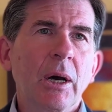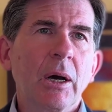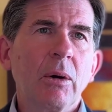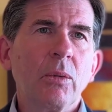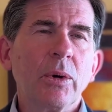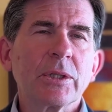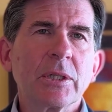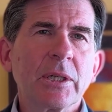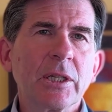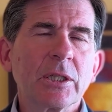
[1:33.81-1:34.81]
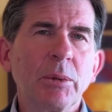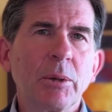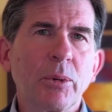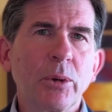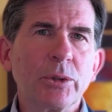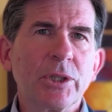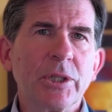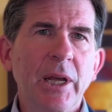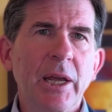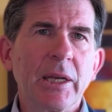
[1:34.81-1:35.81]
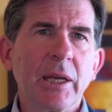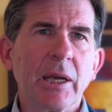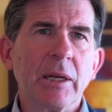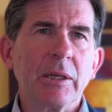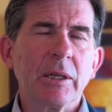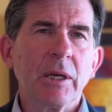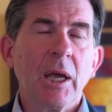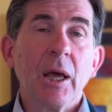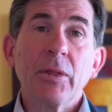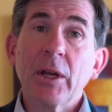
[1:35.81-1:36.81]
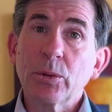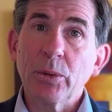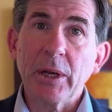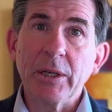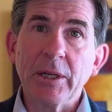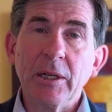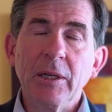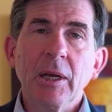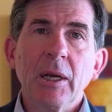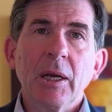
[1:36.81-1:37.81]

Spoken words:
was the sensible approach to take, and that's what they did.